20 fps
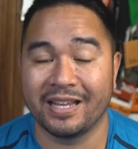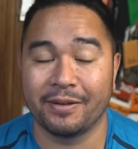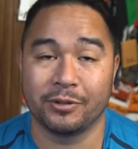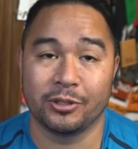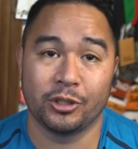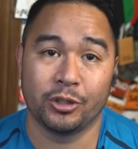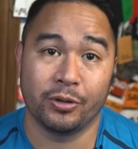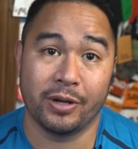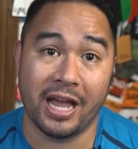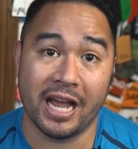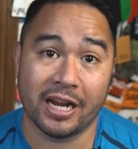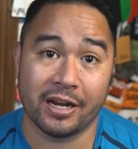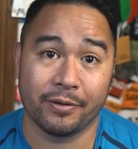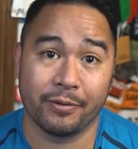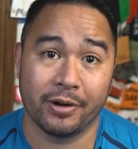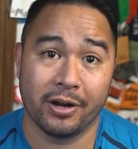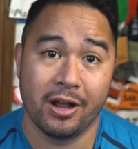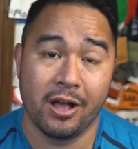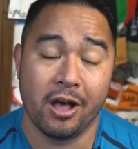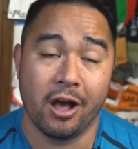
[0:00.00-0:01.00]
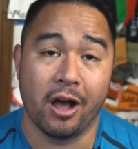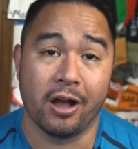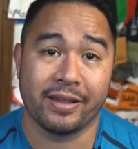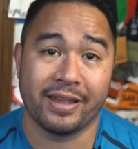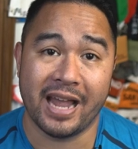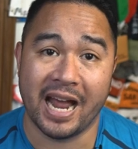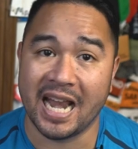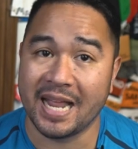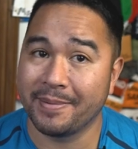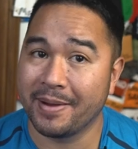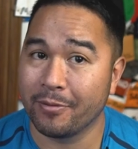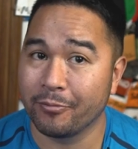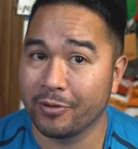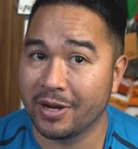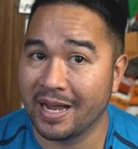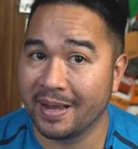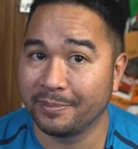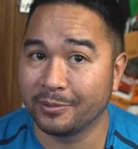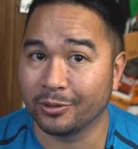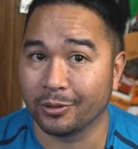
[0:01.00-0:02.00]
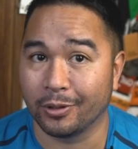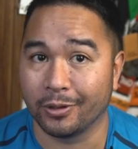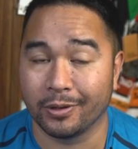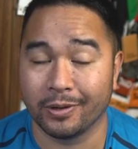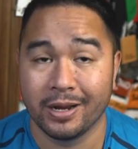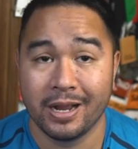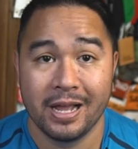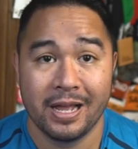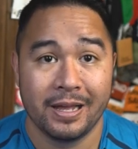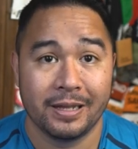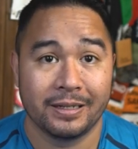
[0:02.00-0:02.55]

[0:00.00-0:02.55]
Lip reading: it was too accurate on counting my reps or